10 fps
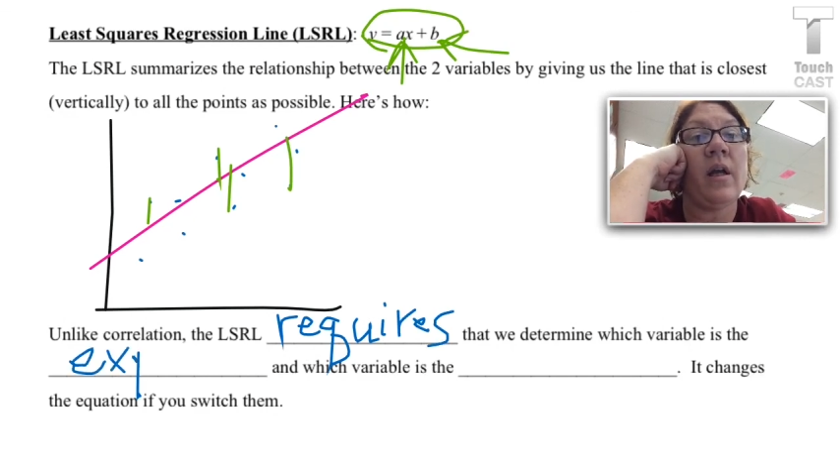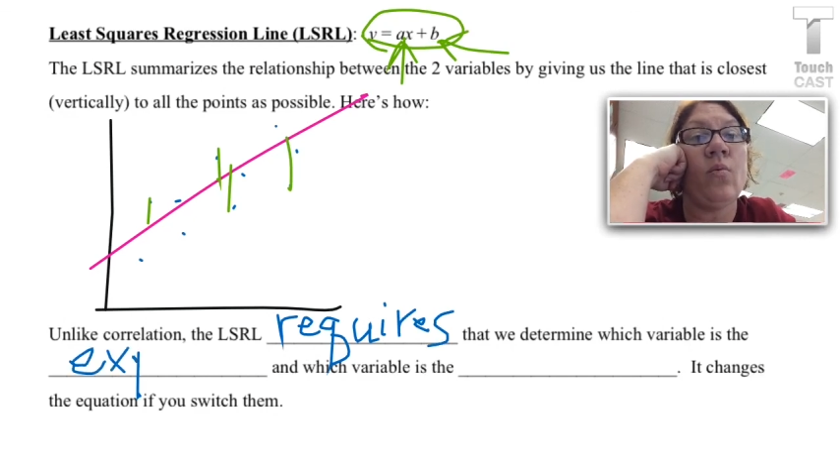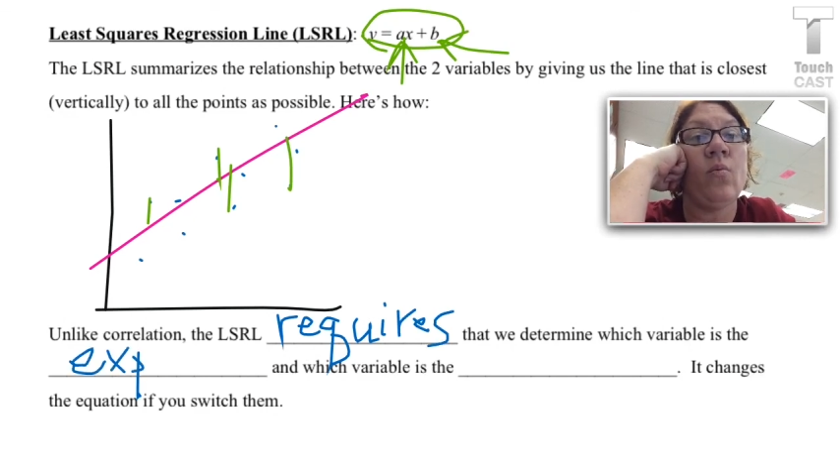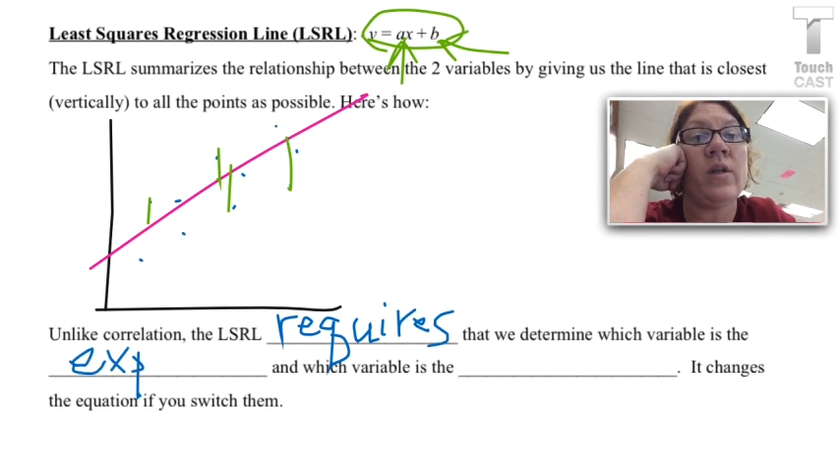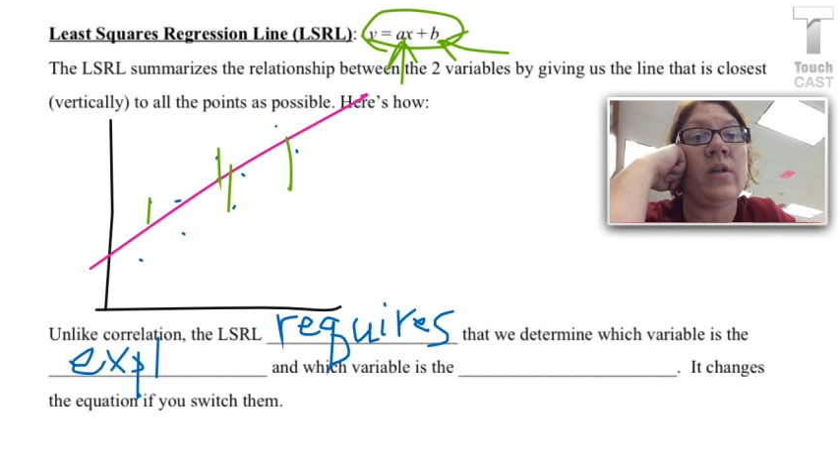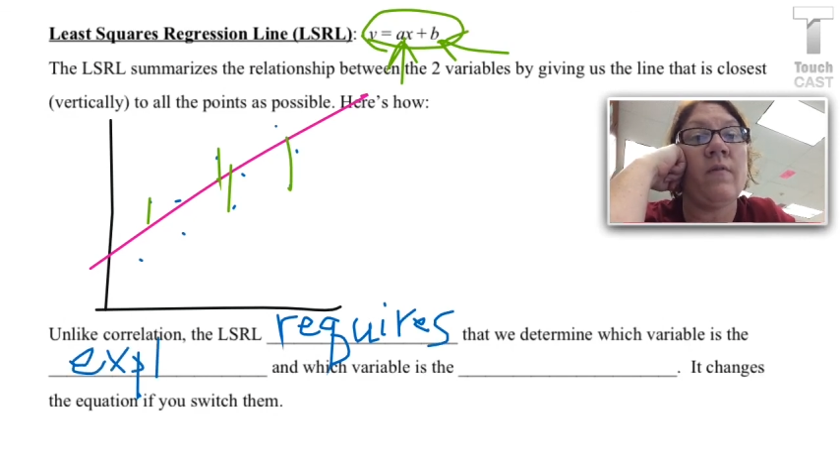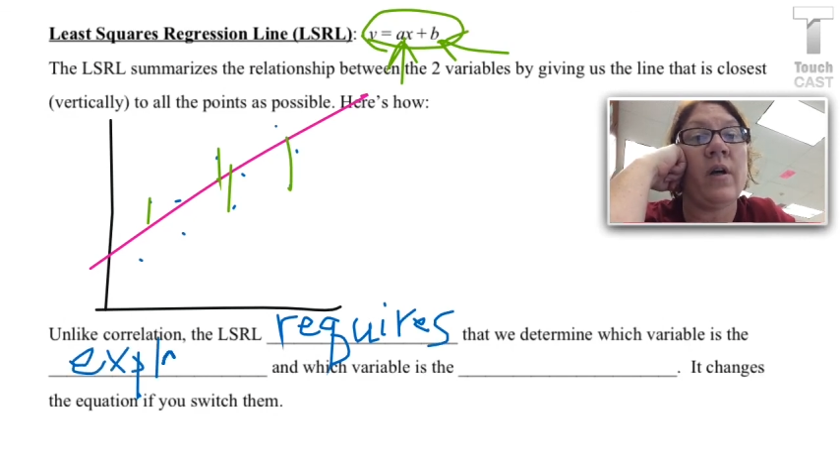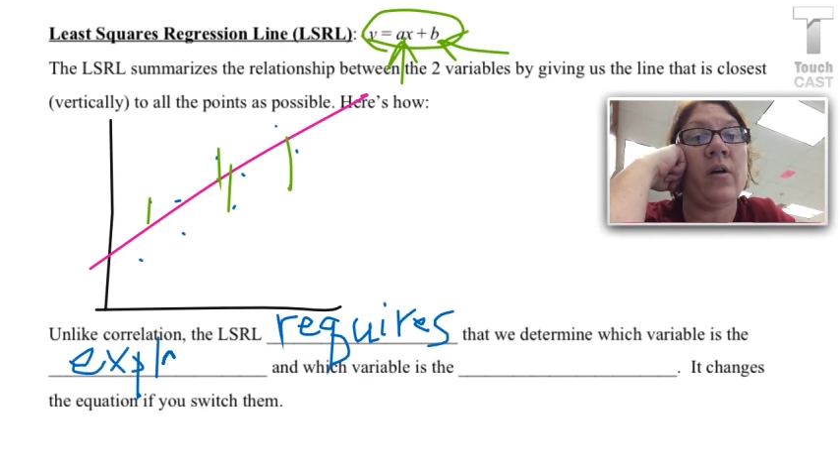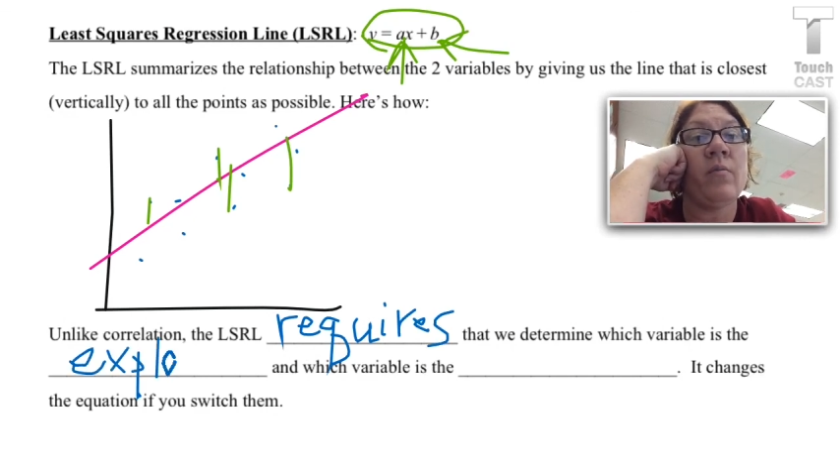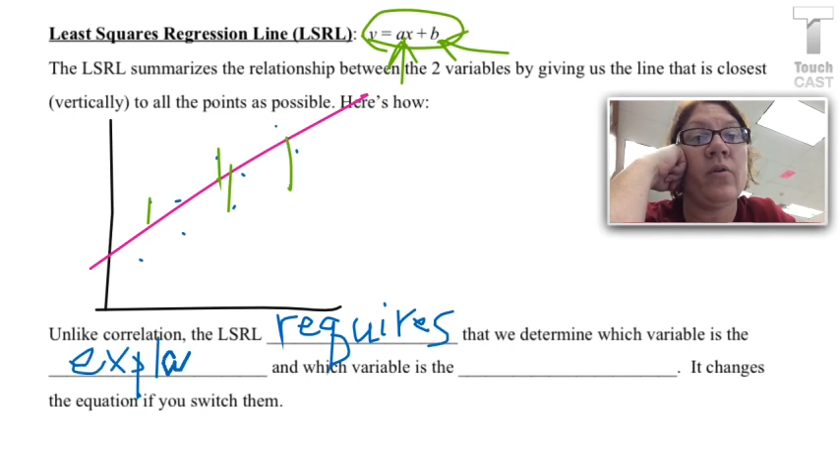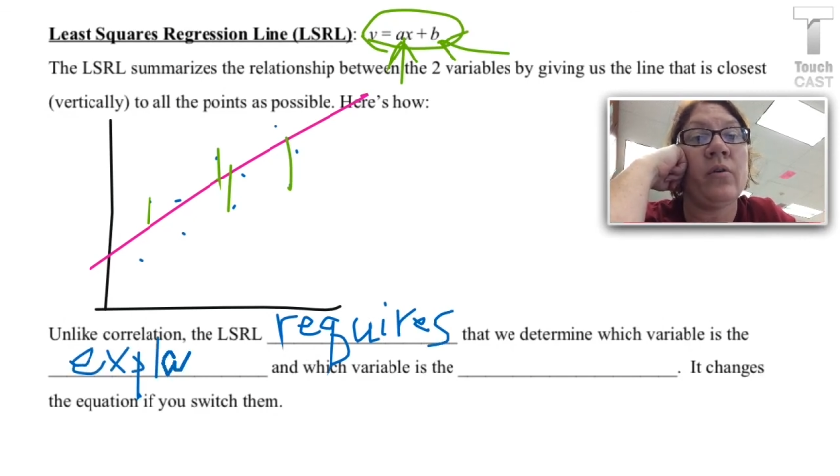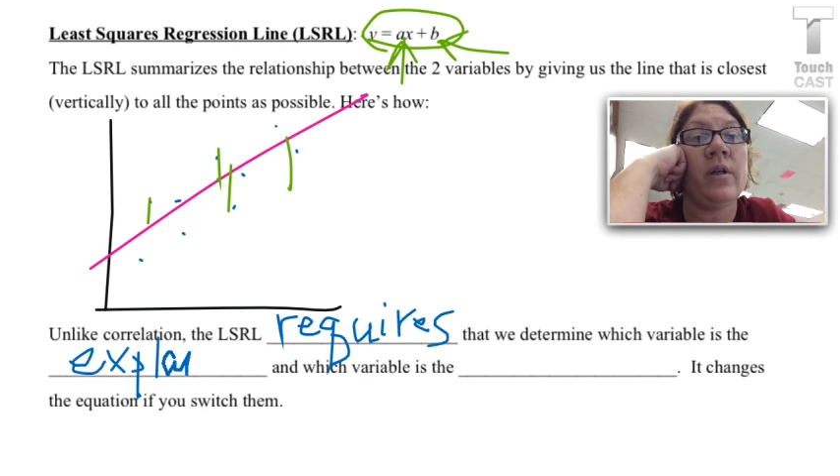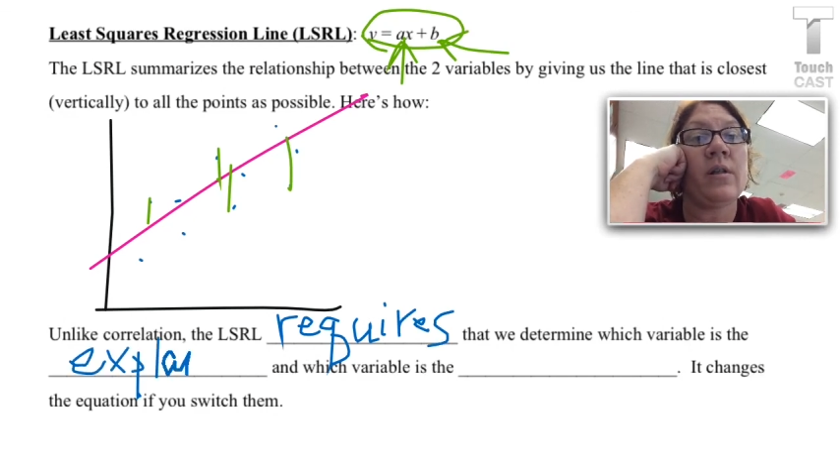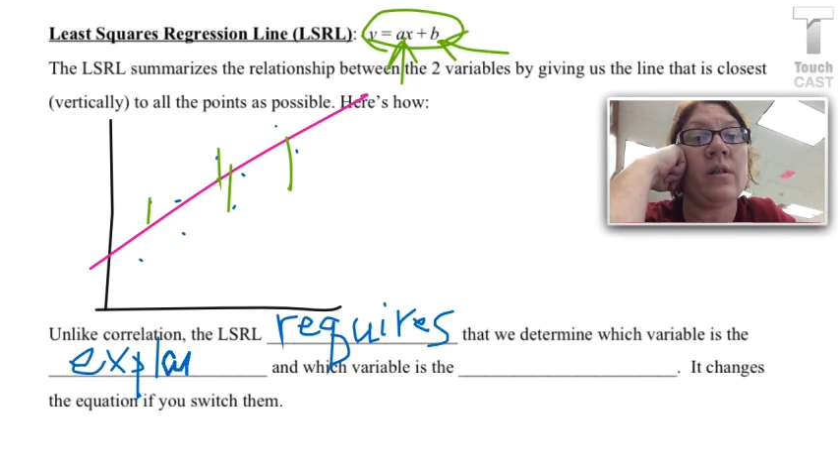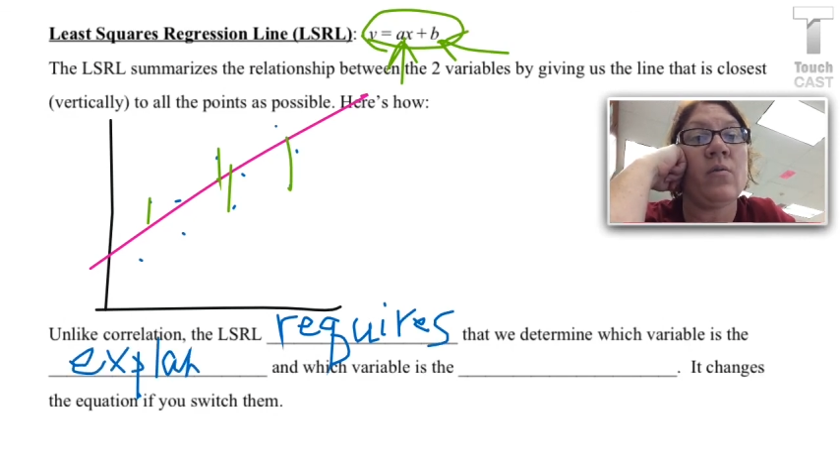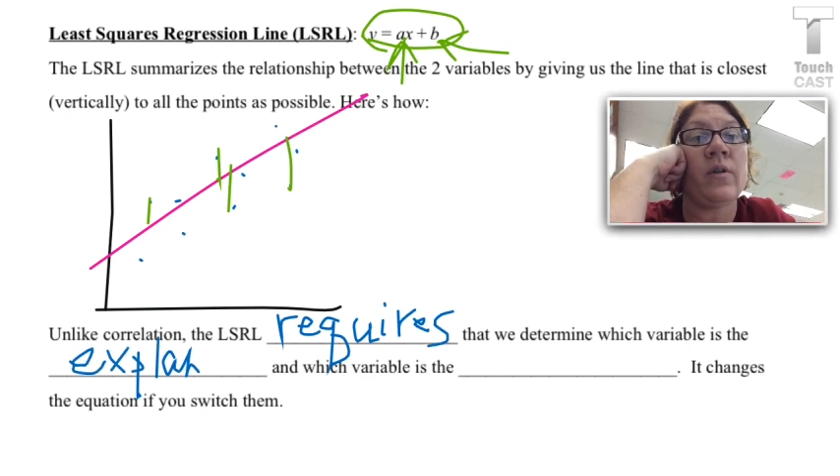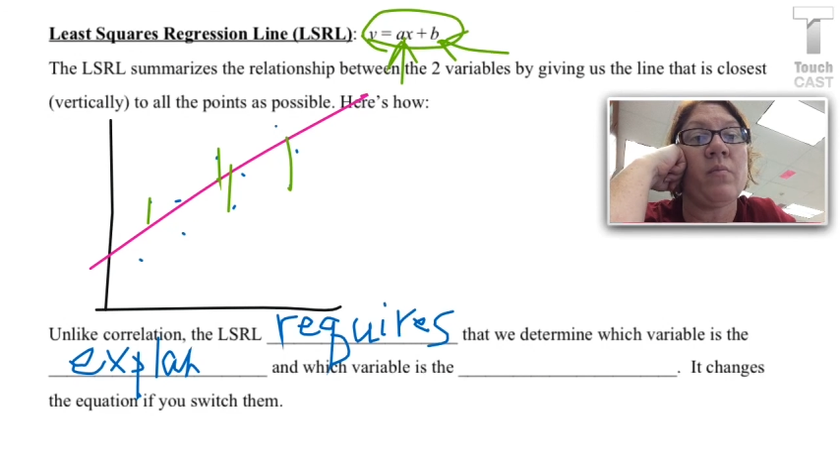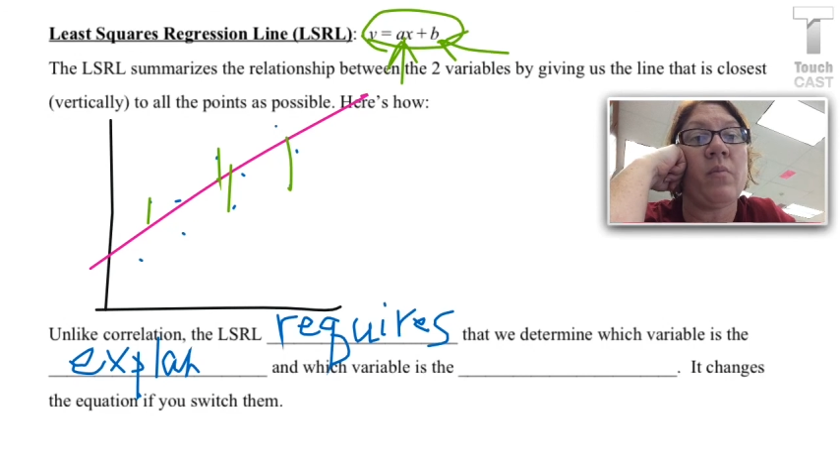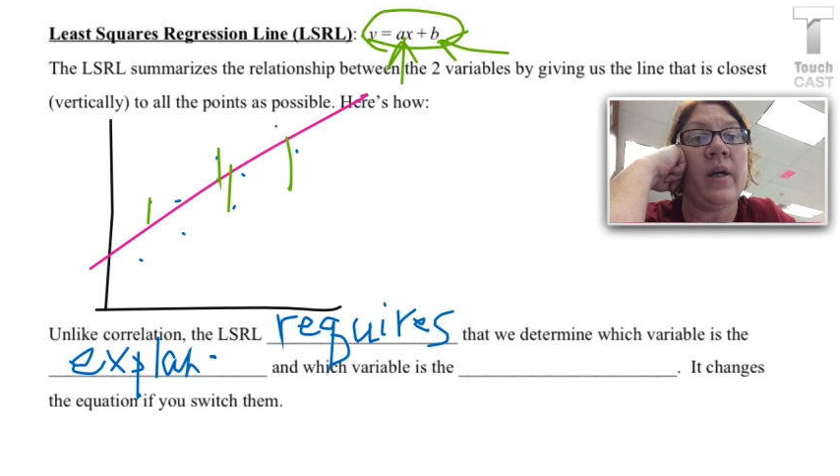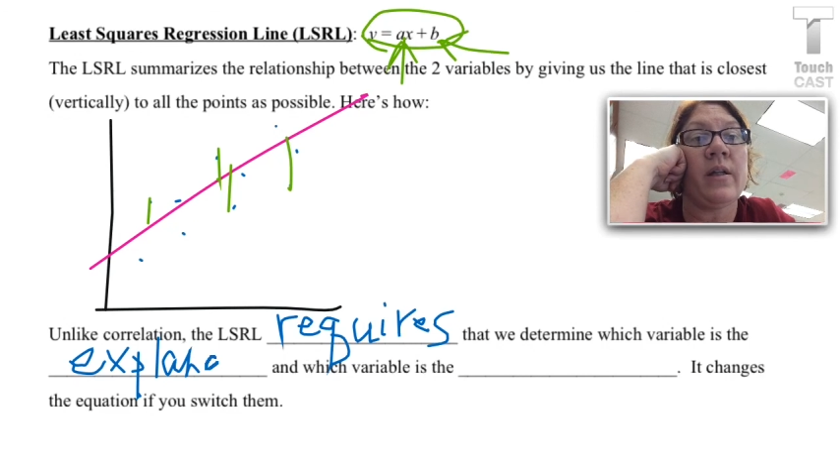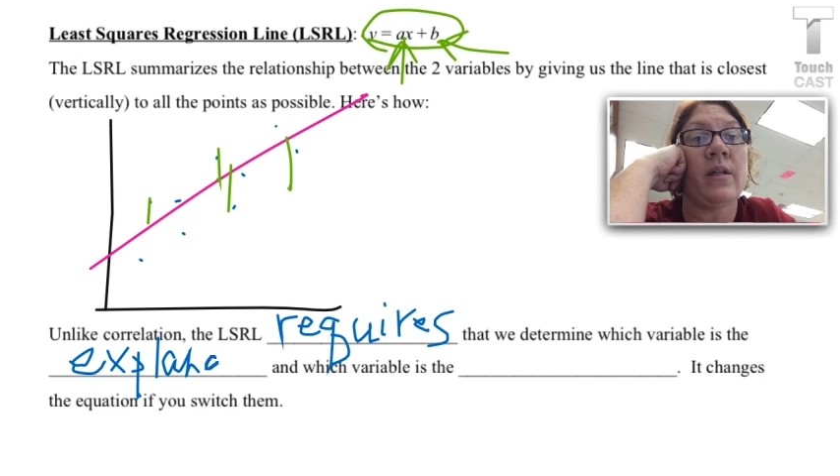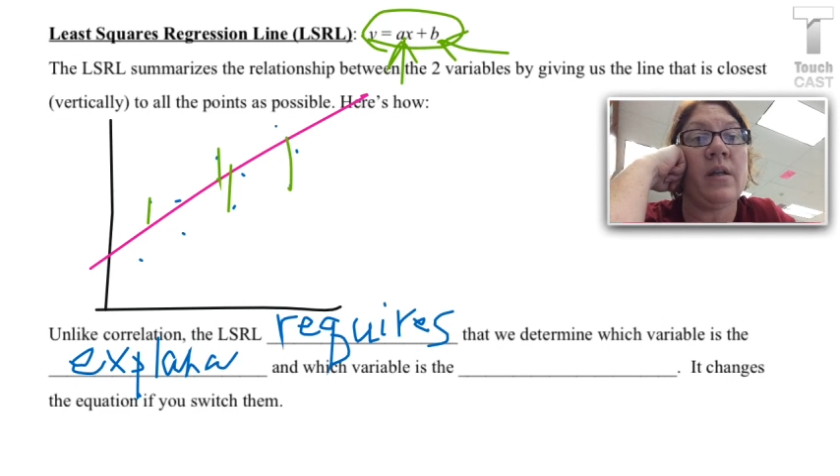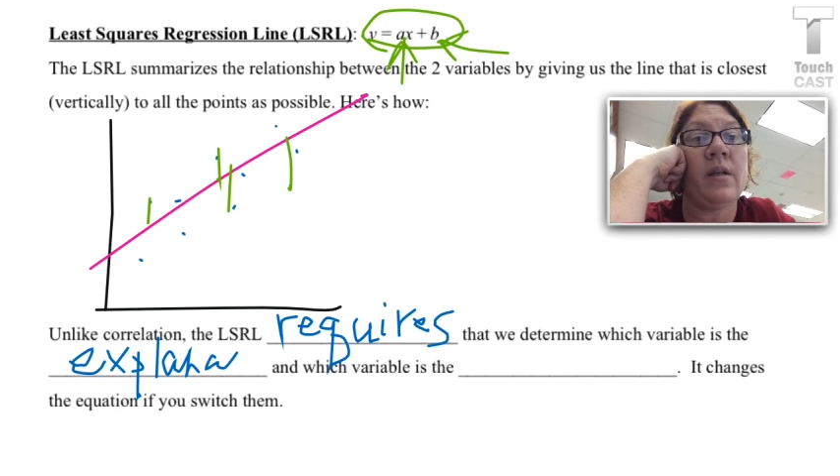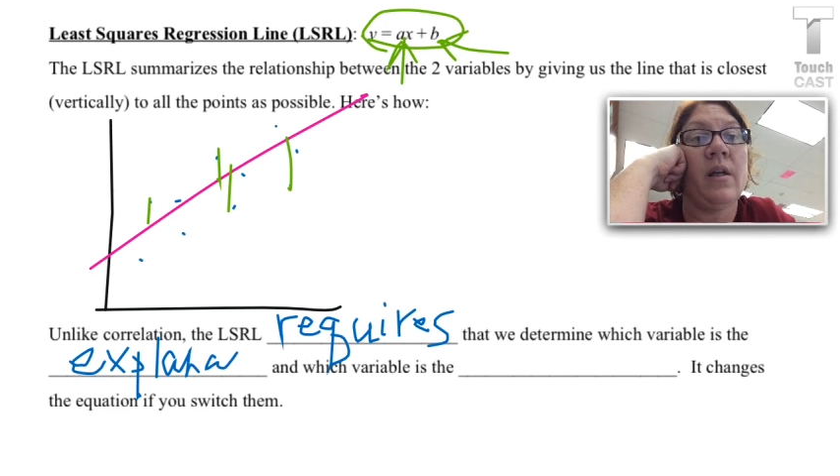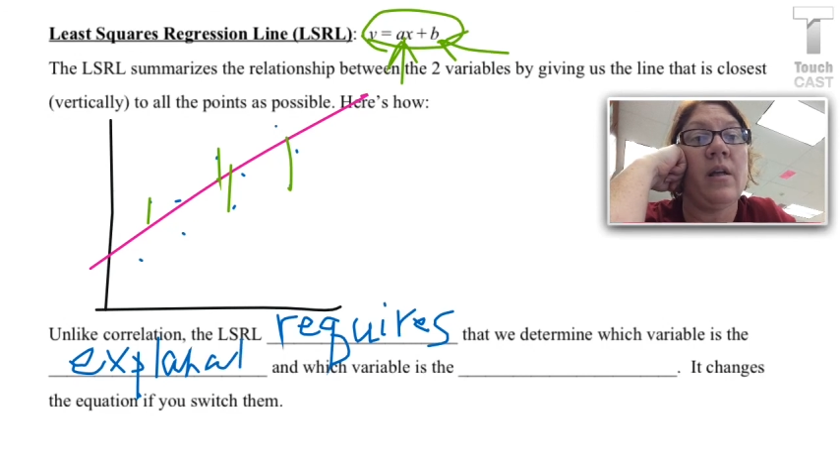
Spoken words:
and which variable is the response.